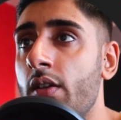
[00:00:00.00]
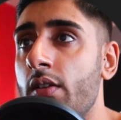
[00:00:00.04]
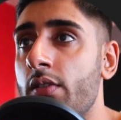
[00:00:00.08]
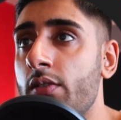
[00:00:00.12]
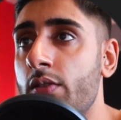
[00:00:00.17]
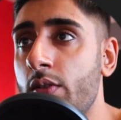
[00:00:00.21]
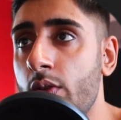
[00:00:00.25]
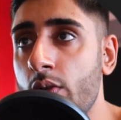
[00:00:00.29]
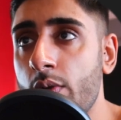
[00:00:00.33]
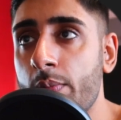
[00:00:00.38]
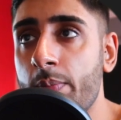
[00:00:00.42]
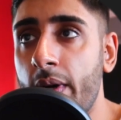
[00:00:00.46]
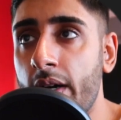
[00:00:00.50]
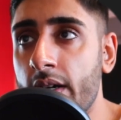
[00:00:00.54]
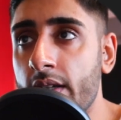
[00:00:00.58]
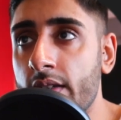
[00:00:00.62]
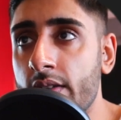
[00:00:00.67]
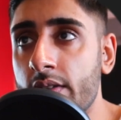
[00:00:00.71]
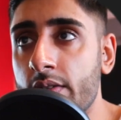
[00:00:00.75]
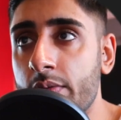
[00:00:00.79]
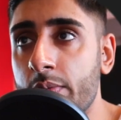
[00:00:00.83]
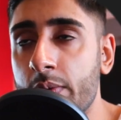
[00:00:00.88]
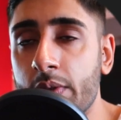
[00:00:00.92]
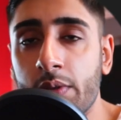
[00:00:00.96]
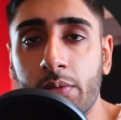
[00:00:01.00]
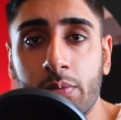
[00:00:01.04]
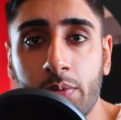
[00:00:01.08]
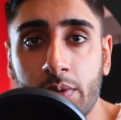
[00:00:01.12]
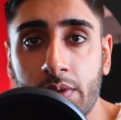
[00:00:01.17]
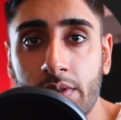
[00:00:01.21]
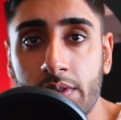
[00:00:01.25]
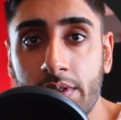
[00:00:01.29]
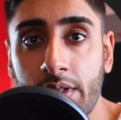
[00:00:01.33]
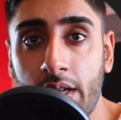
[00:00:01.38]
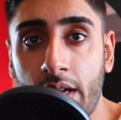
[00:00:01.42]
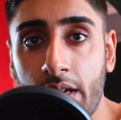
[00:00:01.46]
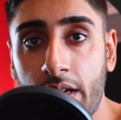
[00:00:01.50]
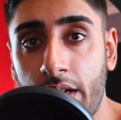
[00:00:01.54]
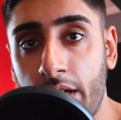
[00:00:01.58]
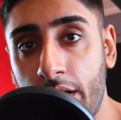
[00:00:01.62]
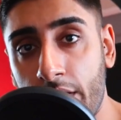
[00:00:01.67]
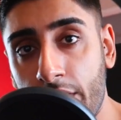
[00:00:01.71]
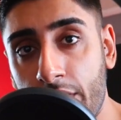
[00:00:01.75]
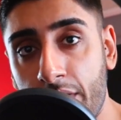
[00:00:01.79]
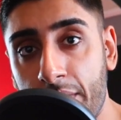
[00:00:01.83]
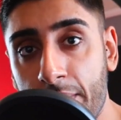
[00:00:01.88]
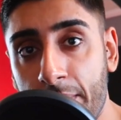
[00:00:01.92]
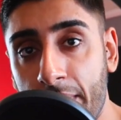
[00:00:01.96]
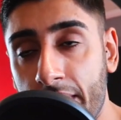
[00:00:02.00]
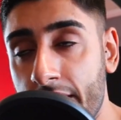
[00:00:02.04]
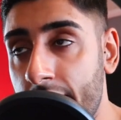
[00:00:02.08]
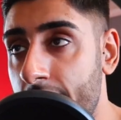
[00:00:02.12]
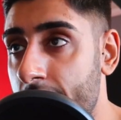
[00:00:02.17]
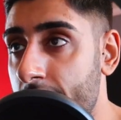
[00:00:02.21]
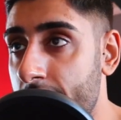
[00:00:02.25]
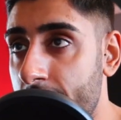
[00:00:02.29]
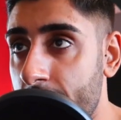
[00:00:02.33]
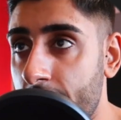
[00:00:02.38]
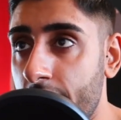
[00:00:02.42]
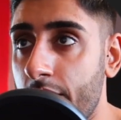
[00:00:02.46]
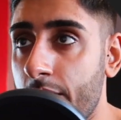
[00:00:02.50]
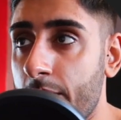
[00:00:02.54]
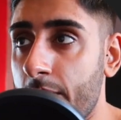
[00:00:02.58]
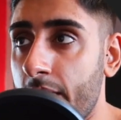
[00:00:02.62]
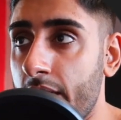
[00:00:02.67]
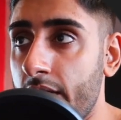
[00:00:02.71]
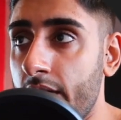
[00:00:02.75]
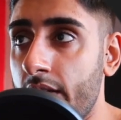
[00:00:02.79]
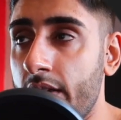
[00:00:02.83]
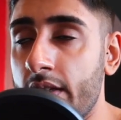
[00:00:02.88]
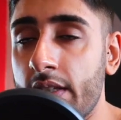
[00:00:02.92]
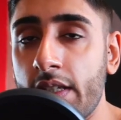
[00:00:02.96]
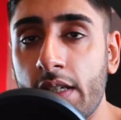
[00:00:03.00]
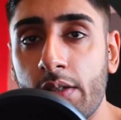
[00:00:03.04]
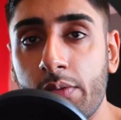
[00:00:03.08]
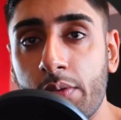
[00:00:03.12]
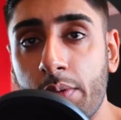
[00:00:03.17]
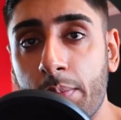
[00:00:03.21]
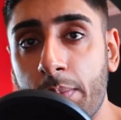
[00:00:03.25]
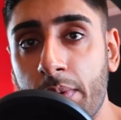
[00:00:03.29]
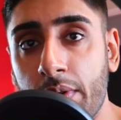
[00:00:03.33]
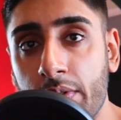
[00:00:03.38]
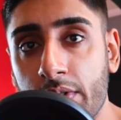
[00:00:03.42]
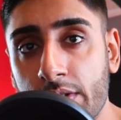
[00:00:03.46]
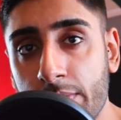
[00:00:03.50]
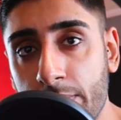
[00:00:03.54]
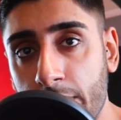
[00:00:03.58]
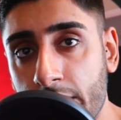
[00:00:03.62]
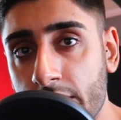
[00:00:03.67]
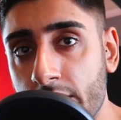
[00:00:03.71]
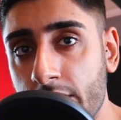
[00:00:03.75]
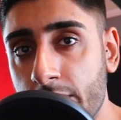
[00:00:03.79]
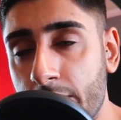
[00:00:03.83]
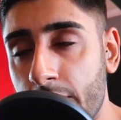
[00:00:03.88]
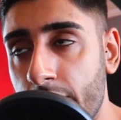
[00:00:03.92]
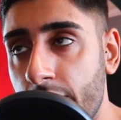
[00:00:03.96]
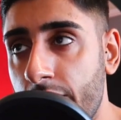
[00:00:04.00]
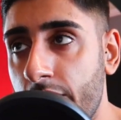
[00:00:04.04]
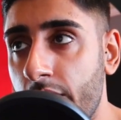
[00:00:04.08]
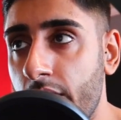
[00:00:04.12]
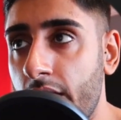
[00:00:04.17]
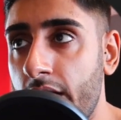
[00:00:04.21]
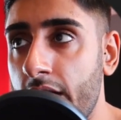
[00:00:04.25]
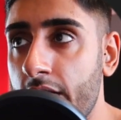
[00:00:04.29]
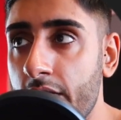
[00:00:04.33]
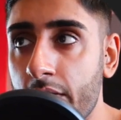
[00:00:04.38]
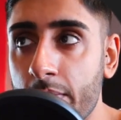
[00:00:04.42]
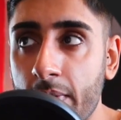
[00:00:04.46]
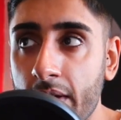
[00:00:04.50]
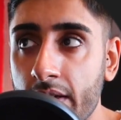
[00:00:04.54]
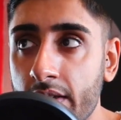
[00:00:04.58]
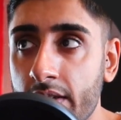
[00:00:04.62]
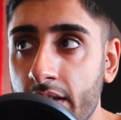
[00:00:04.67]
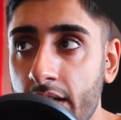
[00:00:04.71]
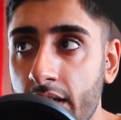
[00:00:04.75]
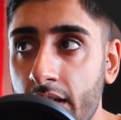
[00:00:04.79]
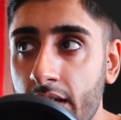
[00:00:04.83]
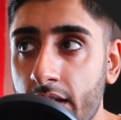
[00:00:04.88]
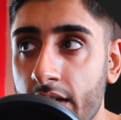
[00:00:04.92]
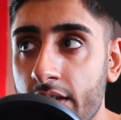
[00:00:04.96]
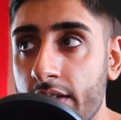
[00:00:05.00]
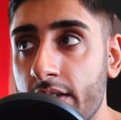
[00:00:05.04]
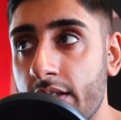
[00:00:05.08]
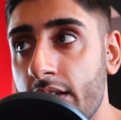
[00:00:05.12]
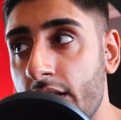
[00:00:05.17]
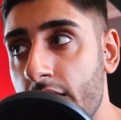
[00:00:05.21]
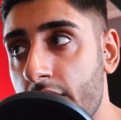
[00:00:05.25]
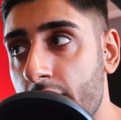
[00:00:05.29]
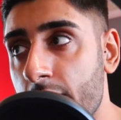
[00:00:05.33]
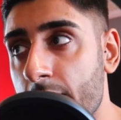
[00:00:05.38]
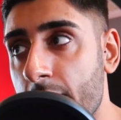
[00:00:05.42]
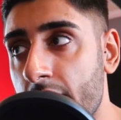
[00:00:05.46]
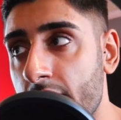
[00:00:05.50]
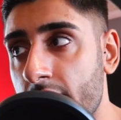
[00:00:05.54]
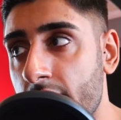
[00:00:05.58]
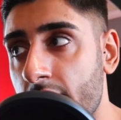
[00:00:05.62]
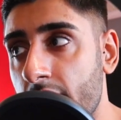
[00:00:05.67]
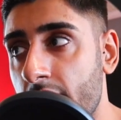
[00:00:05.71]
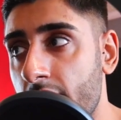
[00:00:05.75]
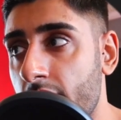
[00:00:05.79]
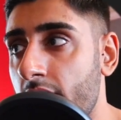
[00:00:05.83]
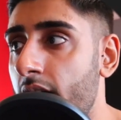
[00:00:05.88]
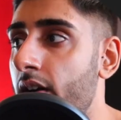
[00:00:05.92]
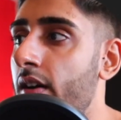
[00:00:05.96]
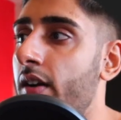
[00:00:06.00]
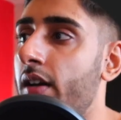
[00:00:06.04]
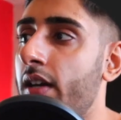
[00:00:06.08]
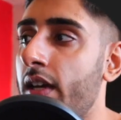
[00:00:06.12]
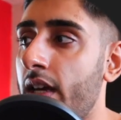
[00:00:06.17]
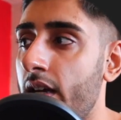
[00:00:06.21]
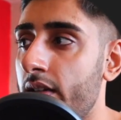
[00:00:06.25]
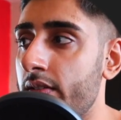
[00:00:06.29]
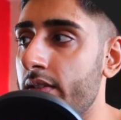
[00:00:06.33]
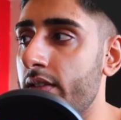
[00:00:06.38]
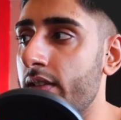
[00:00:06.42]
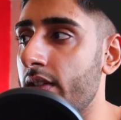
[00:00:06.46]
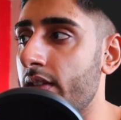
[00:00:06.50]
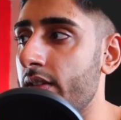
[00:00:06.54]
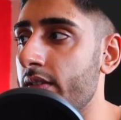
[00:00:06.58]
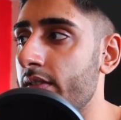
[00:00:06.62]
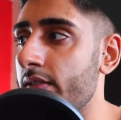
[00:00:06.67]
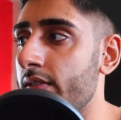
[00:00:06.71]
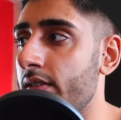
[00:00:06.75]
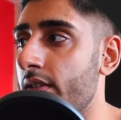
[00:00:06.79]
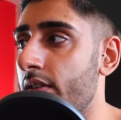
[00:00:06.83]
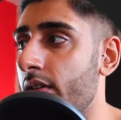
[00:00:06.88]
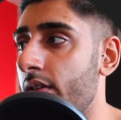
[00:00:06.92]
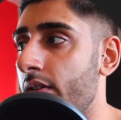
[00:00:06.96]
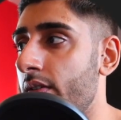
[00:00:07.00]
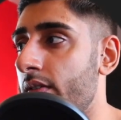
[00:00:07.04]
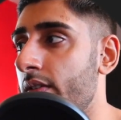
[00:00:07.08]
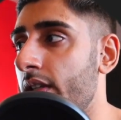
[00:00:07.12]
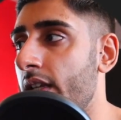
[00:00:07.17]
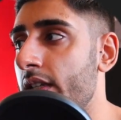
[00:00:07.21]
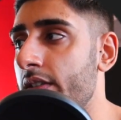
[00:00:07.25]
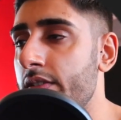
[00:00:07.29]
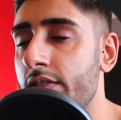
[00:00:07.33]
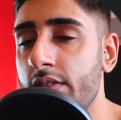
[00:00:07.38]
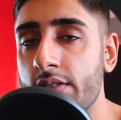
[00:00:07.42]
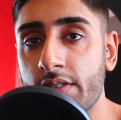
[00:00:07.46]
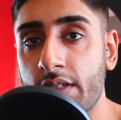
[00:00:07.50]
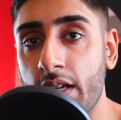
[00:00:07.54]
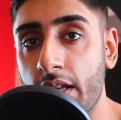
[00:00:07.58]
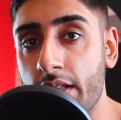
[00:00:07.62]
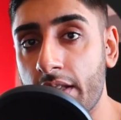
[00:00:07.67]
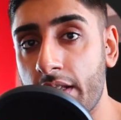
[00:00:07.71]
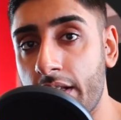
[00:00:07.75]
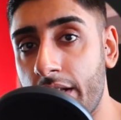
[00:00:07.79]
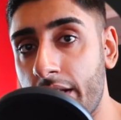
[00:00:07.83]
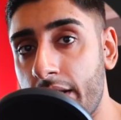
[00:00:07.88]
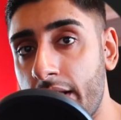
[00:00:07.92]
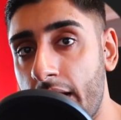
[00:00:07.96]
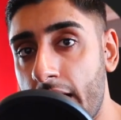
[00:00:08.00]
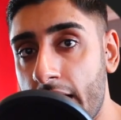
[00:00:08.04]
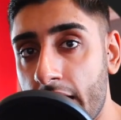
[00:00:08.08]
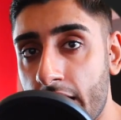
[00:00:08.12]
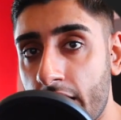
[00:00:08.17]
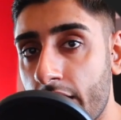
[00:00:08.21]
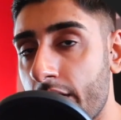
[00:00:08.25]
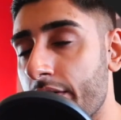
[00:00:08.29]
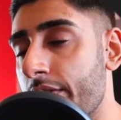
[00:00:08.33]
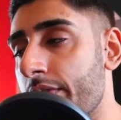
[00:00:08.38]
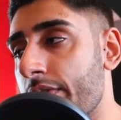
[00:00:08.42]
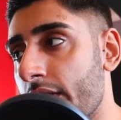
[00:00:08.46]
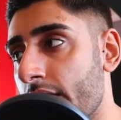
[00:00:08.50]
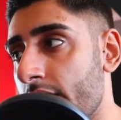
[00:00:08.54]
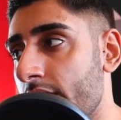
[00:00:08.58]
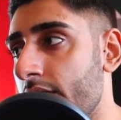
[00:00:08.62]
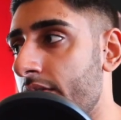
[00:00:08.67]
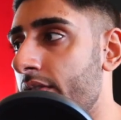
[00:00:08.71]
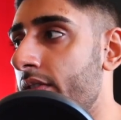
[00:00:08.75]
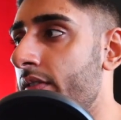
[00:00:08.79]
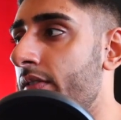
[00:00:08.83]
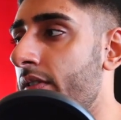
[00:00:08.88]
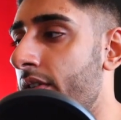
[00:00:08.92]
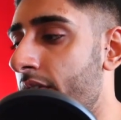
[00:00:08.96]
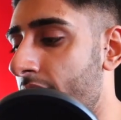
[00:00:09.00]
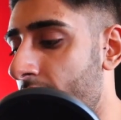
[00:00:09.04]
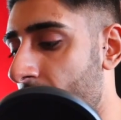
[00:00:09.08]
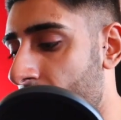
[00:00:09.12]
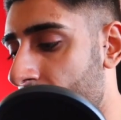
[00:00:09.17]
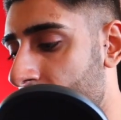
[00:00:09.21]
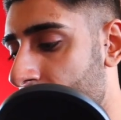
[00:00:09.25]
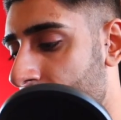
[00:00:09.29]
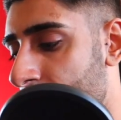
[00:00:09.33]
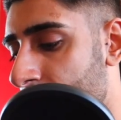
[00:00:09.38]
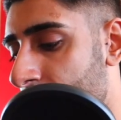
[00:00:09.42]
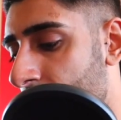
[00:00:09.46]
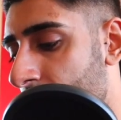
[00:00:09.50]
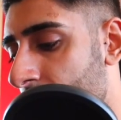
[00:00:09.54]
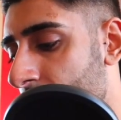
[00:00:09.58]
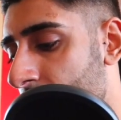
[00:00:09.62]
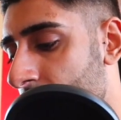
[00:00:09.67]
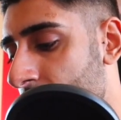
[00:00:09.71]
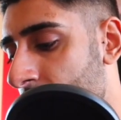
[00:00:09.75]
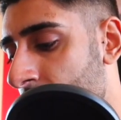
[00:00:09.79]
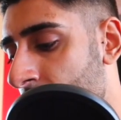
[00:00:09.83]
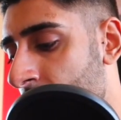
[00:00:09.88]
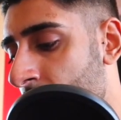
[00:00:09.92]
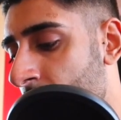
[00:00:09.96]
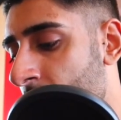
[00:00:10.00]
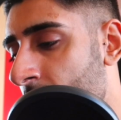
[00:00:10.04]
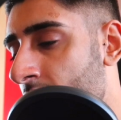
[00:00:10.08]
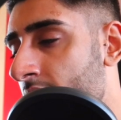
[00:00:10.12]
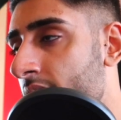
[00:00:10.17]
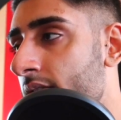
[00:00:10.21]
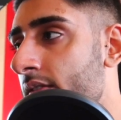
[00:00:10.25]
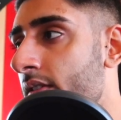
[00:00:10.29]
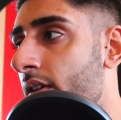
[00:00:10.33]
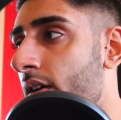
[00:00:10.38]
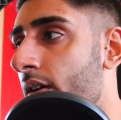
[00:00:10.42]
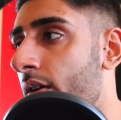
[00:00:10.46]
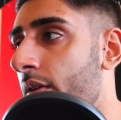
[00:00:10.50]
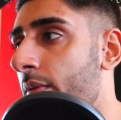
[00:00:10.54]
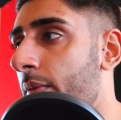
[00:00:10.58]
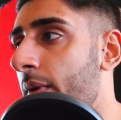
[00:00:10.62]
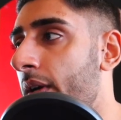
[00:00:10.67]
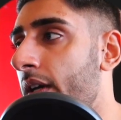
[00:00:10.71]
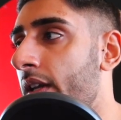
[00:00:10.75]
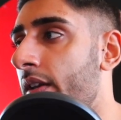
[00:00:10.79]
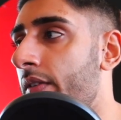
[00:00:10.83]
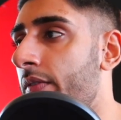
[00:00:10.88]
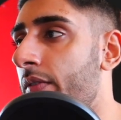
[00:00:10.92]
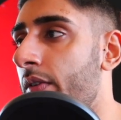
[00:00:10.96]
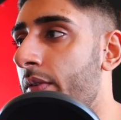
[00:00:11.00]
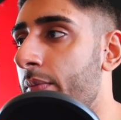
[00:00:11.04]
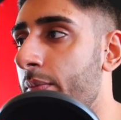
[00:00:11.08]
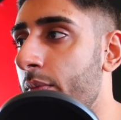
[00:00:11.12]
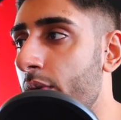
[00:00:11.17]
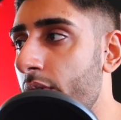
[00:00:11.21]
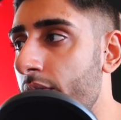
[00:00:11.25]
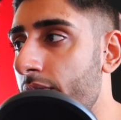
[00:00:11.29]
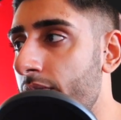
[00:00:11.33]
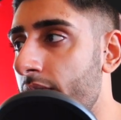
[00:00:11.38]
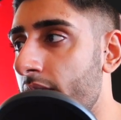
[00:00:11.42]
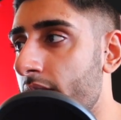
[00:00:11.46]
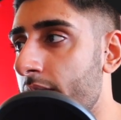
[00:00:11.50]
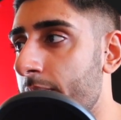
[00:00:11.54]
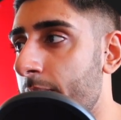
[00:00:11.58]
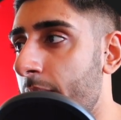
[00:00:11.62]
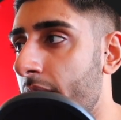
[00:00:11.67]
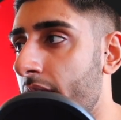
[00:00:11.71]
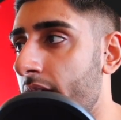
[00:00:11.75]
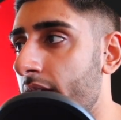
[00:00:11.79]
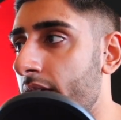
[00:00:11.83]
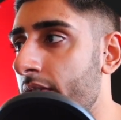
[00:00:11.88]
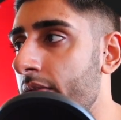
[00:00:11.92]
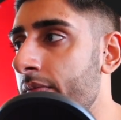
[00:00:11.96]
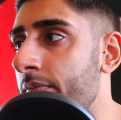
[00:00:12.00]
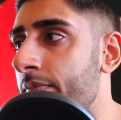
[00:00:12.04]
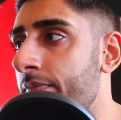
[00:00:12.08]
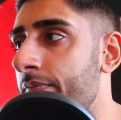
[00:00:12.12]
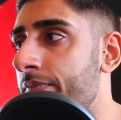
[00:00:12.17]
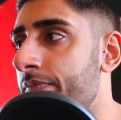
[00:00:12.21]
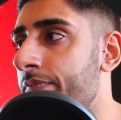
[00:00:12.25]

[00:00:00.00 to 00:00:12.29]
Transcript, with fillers: two buttons which would say increment and decrement and these will be responsible for incrementing and decrementing our counter so let's just get the layout of things correct first so we're going to remove this button